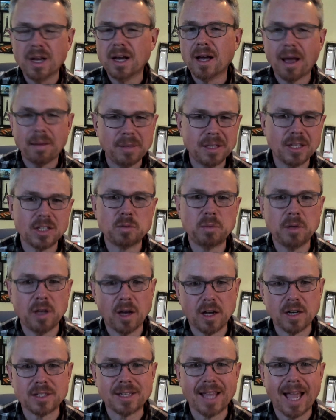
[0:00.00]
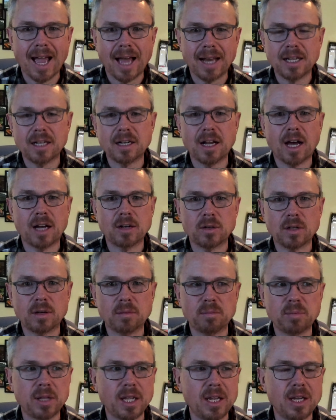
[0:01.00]
I mean, let's be honest, adding an
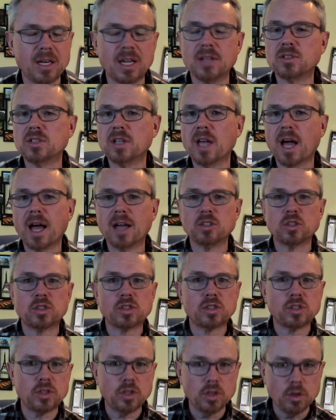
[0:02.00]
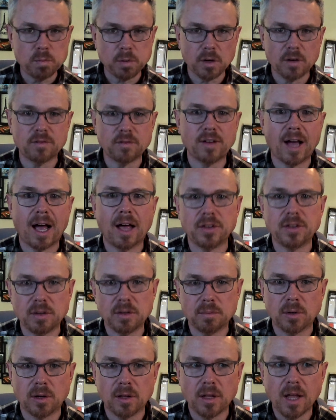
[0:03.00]
autocomplete is not super
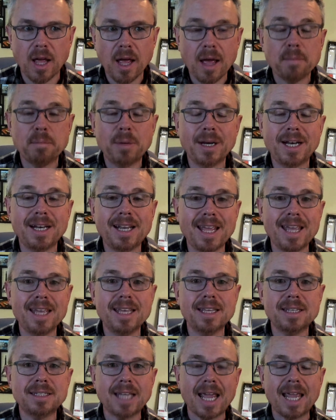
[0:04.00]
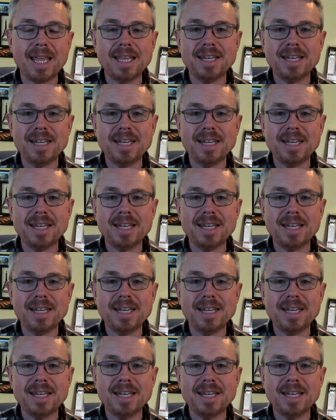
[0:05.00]
valuable, but it is a